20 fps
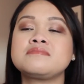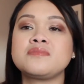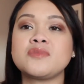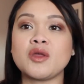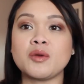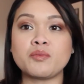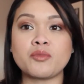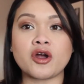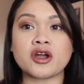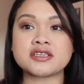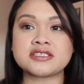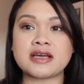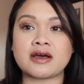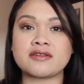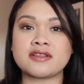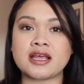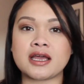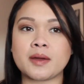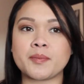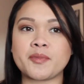
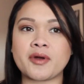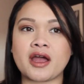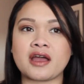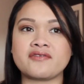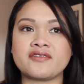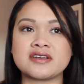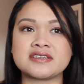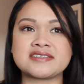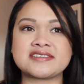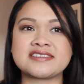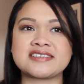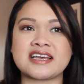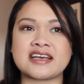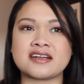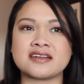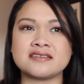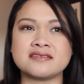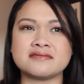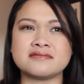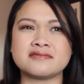markdown, like a private
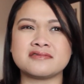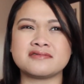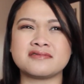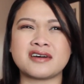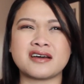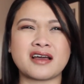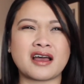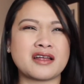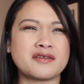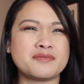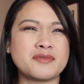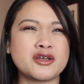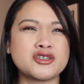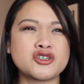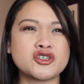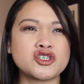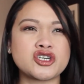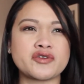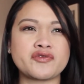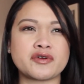sale I'm not
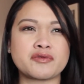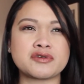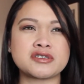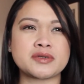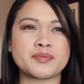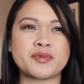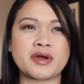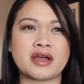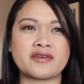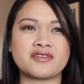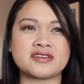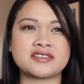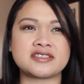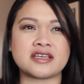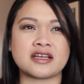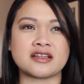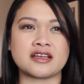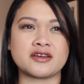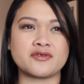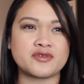so sure if it was a private
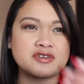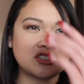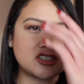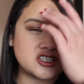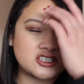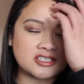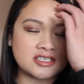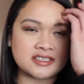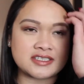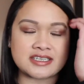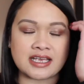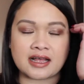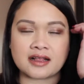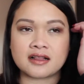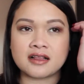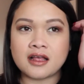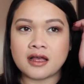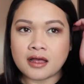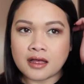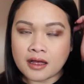sale. It was just a sale.
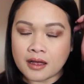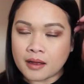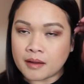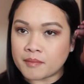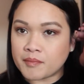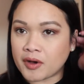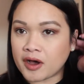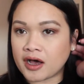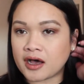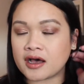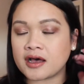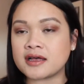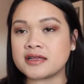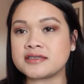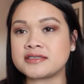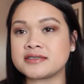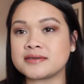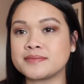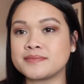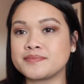
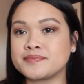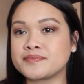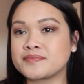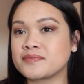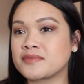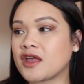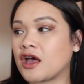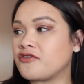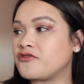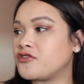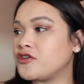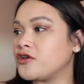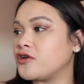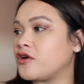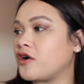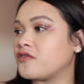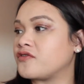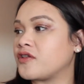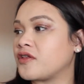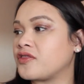But a few
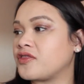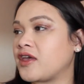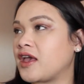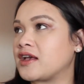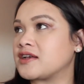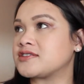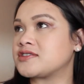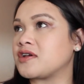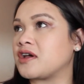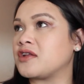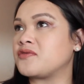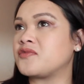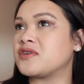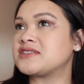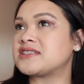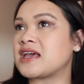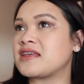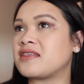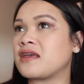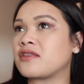of the things. So it
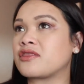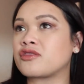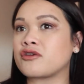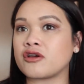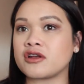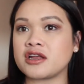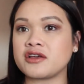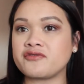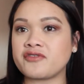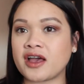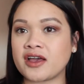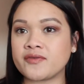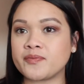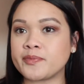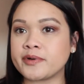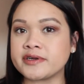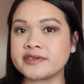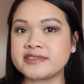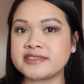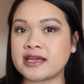was I think
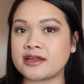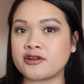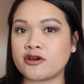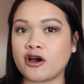35%